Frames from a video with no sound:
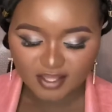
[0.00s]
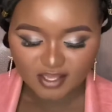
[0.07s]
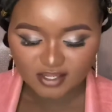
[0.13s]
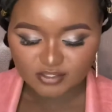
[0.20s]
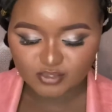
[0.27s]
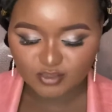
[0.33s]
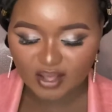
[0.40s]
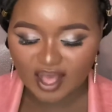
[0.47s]

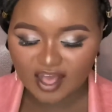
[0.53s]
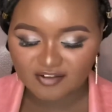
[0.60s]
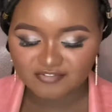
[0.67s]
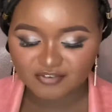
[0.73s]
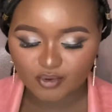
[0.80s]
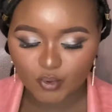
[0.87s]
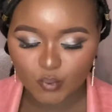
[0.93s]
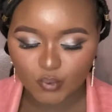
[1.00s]
to
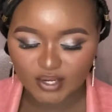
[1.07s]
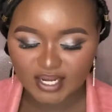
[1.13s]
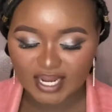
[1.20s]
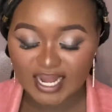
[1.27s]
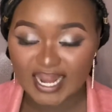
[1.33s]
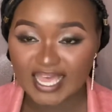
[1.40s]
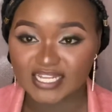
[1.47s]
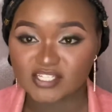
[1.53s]
have good
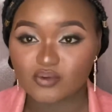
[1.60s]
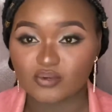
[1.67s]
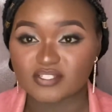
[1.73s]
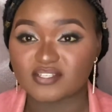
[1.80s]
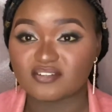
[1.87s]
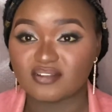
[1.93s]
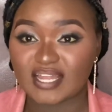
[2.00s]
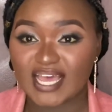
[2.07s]
light, because the
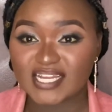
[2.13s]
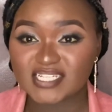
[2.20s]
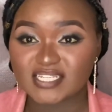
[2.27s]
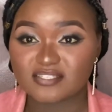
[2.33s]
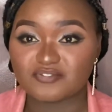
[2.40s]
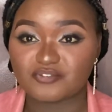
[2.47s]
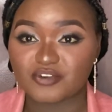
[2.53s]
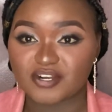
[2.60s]
light is
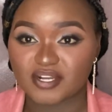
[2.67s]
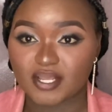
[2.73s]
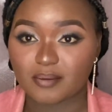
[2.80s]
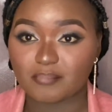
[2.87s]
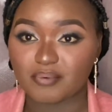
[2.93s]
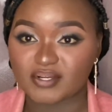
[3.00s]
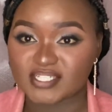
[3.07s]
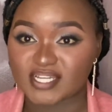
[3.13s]
very
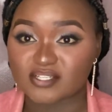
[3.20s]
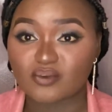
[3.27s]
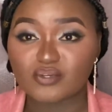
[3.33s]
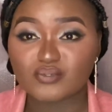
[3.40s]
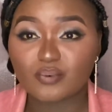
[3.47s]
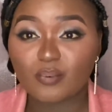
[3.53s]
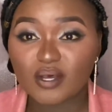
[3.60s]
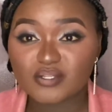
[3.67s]
important, because we
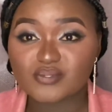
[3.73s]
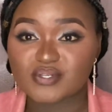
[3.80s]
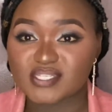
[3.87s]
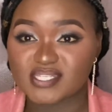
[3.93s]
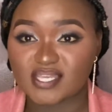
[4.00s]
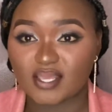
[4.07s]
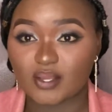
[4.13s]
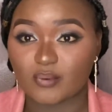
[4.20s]
want to
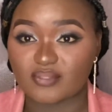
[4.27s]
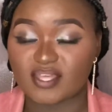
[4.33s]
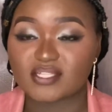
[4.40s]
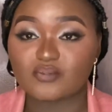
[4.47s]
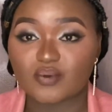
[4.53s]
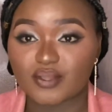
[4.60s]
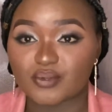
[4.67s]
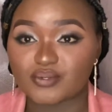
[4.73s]
see you. That's why
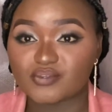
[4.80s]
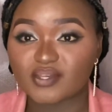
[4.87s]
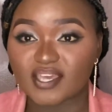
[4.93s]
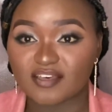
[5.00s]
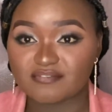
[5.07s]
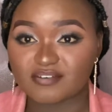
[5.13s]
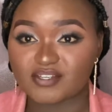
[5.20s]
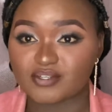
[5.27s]
you're doing a
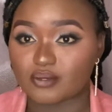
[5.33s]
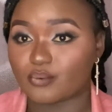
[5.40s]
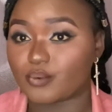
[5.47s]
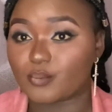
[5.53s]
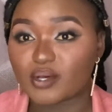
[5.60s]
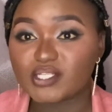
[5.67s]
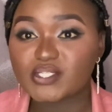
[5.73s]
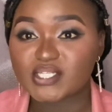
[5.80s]
video. We
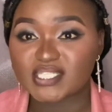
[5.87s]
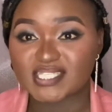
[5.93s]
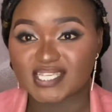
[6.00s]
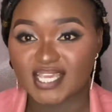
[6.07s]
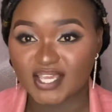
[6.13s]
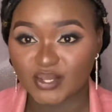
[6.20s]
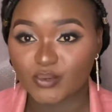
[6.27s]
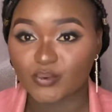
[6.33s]
want to see
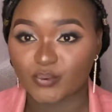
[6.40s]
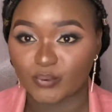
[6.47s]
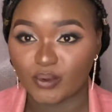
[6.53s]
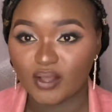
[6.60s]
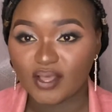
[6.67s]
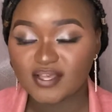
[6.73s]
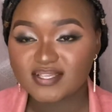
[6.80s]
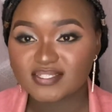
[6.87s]
you.
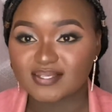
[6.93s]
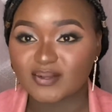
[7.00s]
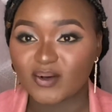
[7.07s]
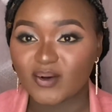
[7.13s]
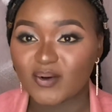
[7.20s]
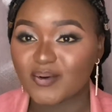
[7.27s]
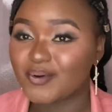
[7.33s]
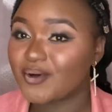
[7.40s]

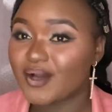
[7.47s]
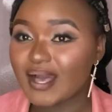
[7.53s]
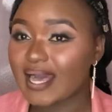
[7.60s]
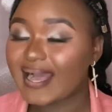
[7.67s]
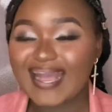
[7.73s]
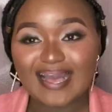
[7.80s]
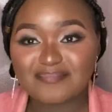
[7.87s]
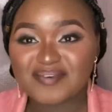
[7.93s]
So
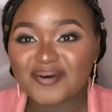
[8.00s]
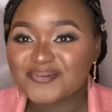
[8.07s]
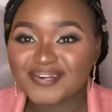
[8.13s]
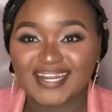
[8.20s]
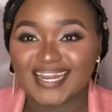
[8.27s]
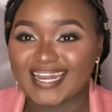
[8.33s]
kama hakuna